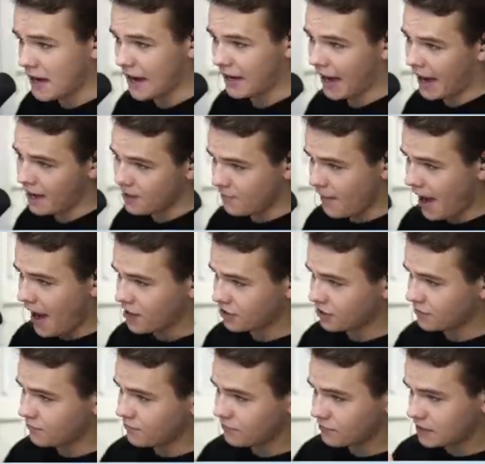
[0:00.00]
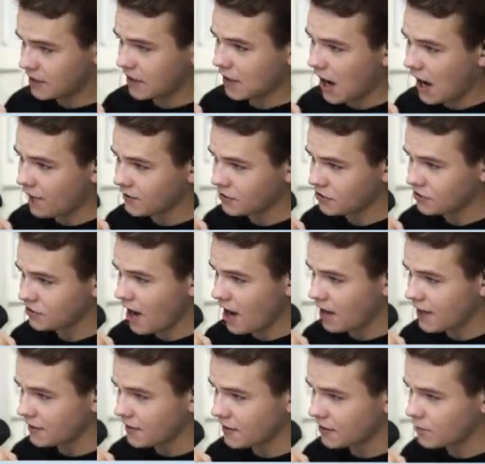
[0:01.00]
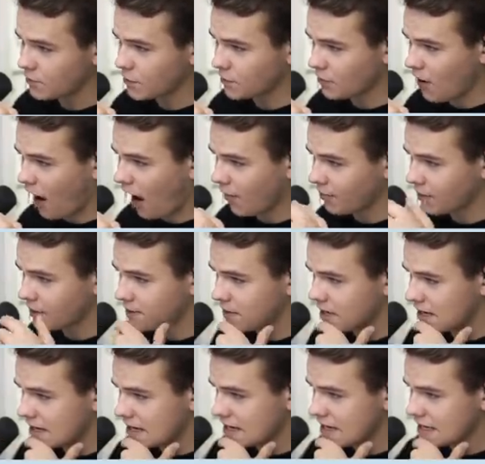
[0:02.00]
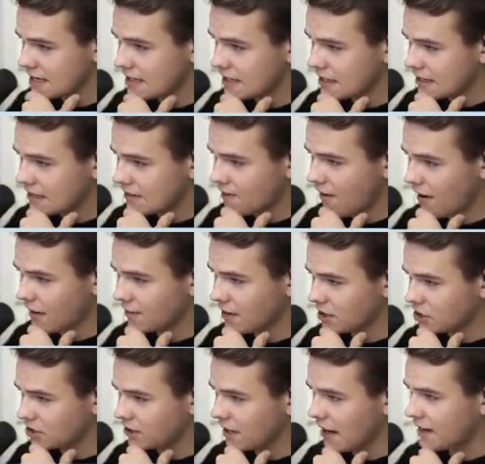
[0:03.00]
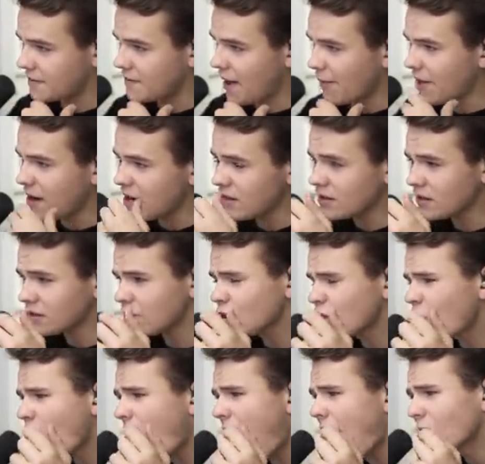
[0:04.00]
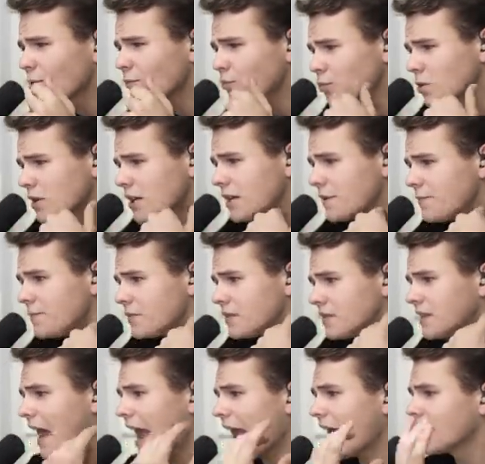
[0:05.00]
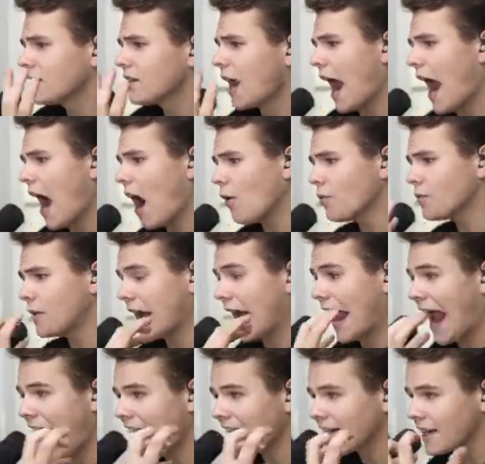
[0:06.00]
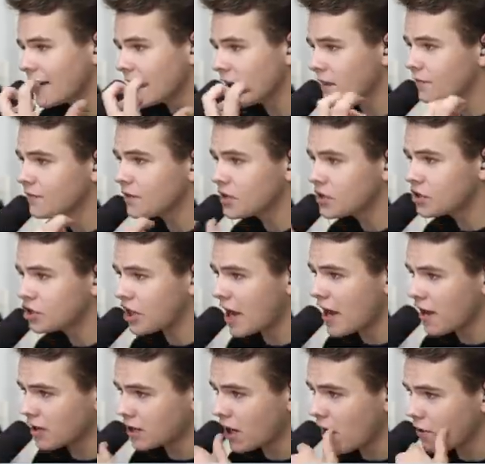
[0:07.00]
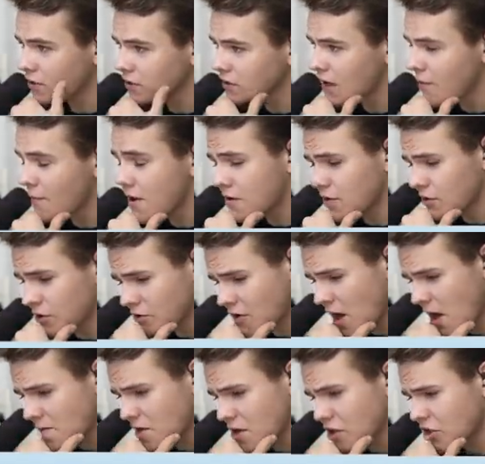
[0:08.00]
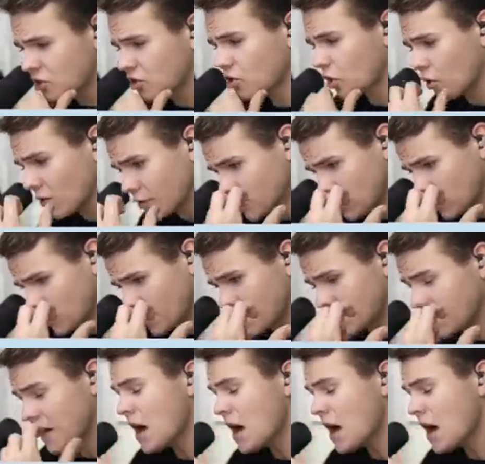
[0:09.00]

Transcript: I can't imagine. Sitting on this chair, I think you would probably be... very much dead. I mean, you know, I don't really like how the handling of this chair goes. I mean, there's not much control surface,